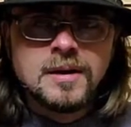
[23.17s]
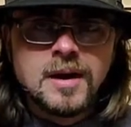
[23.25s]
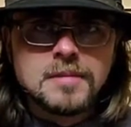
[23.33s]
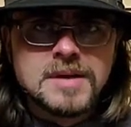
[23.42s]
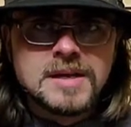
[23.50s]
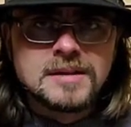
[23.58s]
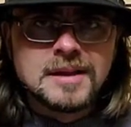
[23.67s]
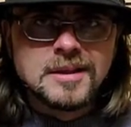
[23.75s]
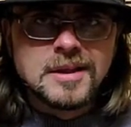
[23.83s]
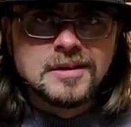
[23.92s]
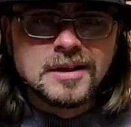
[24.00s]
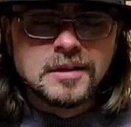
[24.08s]
I mean, that
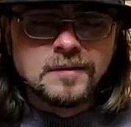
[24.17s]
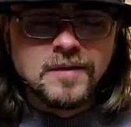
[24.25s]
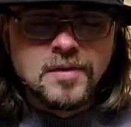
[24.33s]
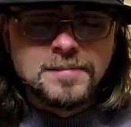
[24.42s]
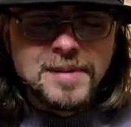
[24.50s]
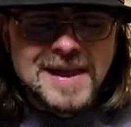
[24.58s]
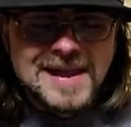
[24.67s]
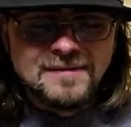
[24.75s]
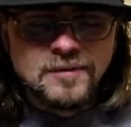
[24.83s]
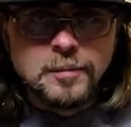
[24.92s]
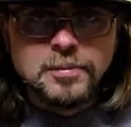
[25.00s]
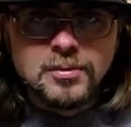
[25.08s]
sounds like it's a very
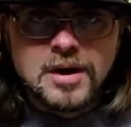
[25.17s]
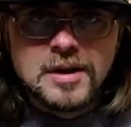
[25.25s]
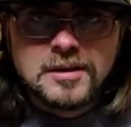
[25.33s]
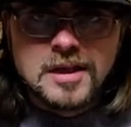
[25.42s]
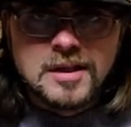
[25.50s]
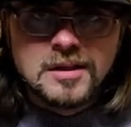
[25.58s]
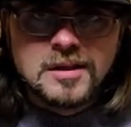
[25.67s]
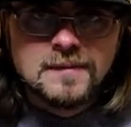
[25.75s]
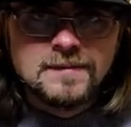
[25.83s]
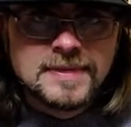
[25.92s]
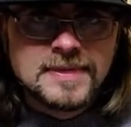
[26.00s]
painful process.